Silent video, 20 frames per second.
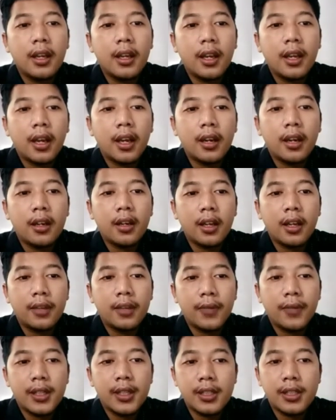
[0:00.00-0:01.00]
and the
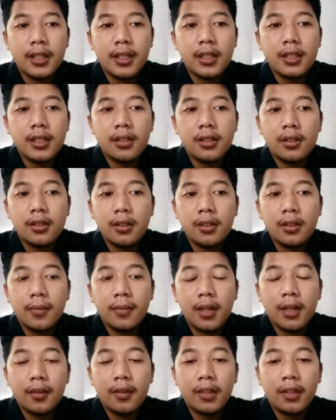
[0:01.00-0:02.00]
advanced stage students
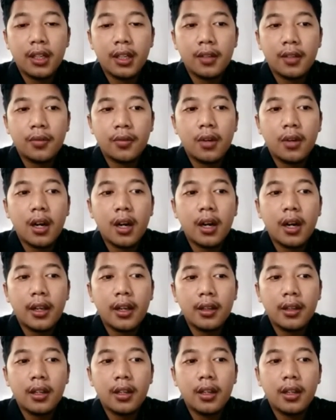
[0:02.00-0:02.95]
may require